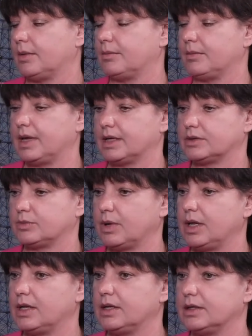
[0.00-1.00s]
as
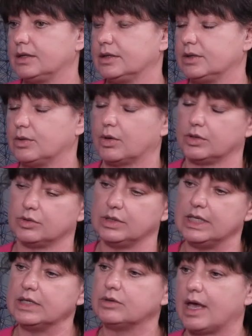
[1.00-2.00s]
well, or you
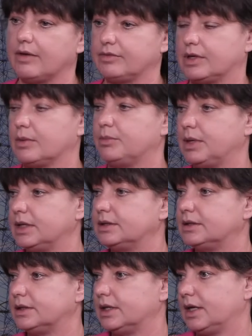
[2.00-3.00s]
need to have the
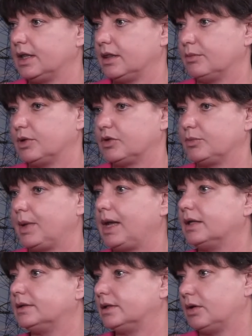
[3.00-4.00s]
ability in the
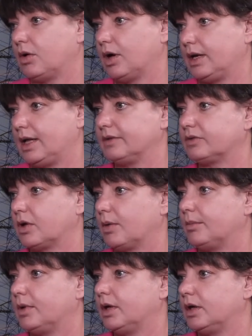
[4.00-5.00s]
municipality or an ESCOM